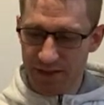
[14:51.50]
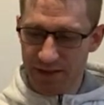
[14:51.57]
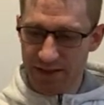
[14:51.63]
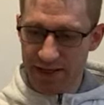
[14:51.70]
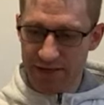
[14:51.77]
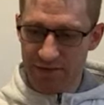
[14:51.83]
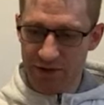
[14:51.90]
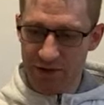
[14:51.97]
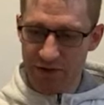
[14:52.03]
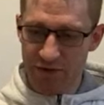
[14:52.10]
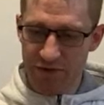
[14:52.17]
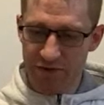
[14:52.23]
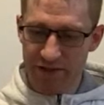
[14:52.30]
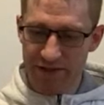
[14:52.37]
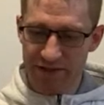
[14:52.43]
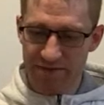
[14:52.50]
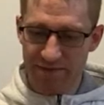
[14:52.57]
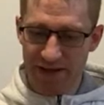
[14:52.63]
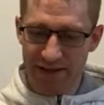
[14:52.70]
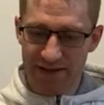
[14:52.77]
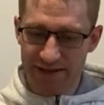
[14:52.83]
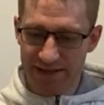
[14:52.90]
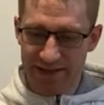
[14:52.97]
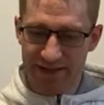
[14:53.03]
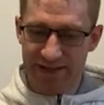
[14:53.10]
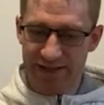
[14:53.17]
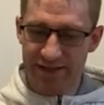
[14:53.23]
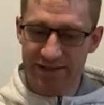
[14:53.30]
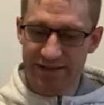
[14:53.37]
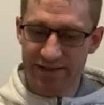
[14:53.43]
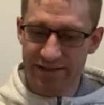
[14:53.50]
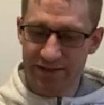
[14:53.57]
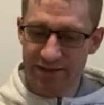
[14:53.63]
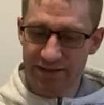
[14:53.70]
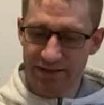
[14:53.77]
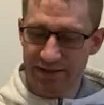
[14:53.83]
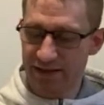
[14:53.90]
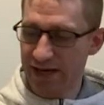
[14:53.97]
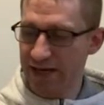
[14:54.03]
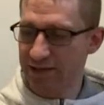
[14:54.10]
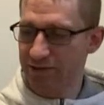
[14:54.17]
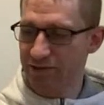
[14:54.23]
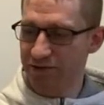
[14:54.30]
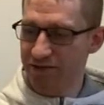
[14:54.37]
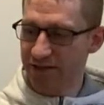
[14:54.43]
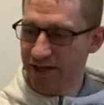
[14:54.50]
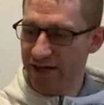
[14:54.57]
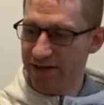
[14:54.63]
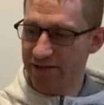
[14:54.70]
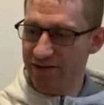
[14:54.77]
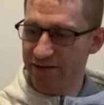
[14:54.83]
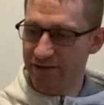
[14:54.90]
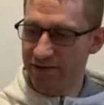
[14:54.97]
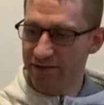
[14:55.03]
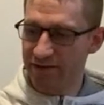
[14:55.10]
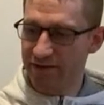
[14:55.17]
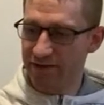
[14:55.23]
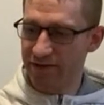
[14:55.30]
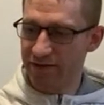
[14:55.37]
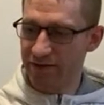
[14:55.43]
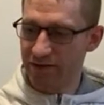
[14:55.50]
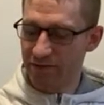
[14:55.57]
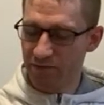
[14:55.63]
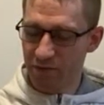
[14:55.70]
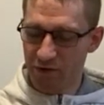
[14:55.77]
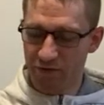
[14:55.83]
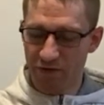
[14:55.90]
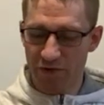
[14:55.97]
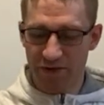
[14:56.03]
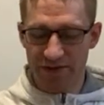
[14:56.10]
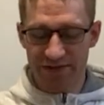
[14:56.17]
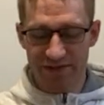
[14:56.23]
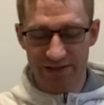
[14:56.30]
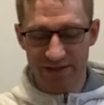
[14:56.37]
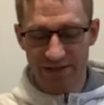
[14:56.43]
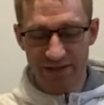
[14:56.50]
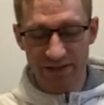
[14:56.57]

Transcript: that if you do this method like this, casual style, more focused,